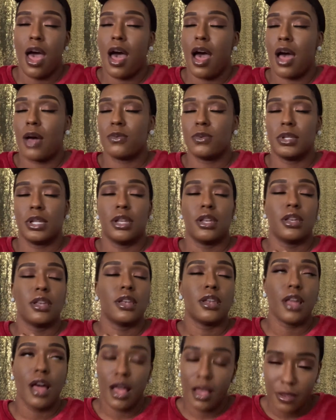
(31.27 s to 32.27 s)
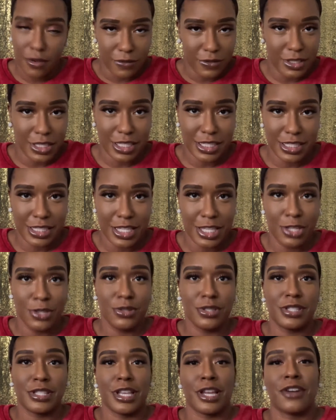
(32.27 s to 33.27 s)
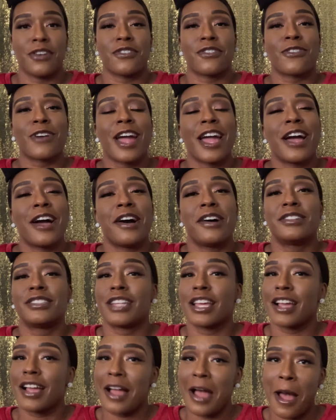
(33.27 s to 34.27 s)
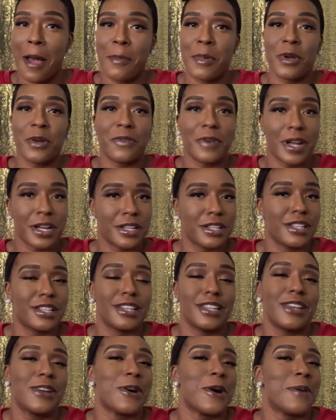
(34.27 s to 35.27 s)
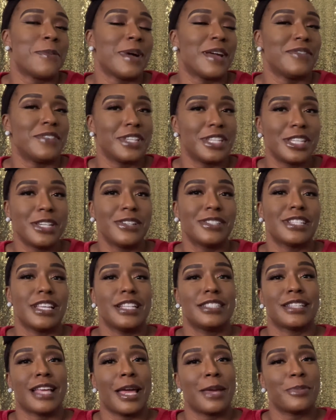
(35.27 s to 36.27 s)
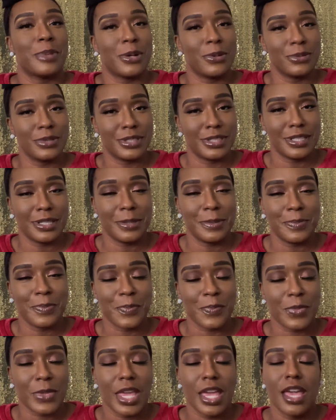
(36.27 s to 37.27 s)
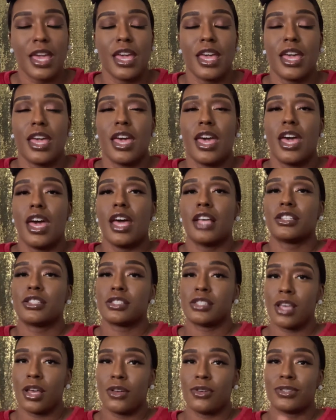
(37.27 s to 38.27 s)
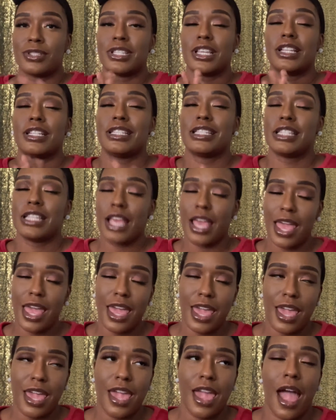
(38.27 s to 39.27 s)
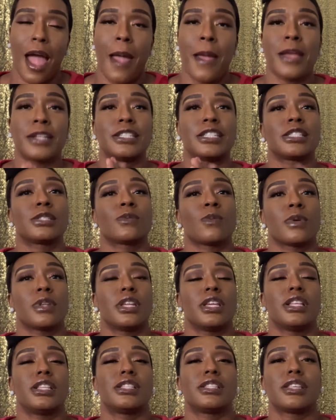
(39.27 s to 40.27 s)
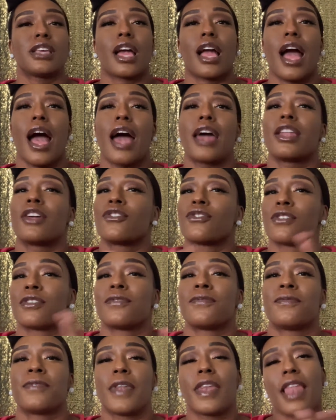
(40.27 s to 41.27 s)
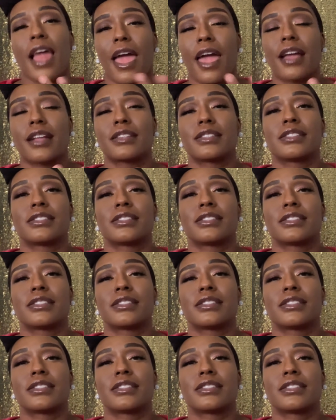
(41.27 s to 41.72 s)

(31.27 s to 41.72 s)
I would love to see you stick around and comment regularly on my videos as I post them. So today, I just wanted to kind of reflect.